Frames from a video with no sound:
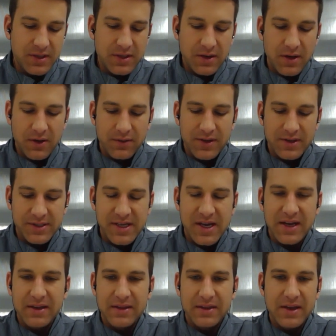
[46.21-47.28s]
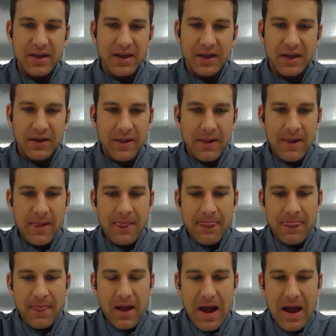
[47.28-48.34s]
You know, the second thing
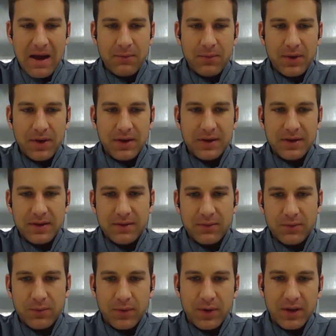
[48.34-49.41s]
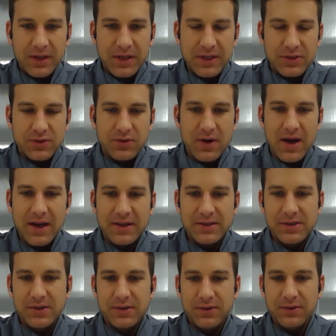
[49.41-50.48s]
I would really try
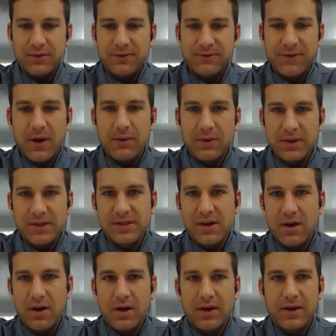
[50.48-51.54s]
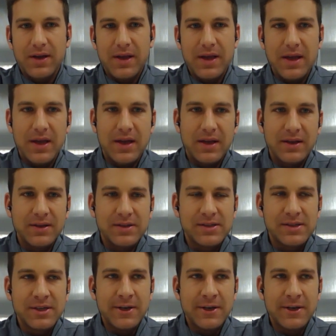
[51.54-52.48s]
to focus on is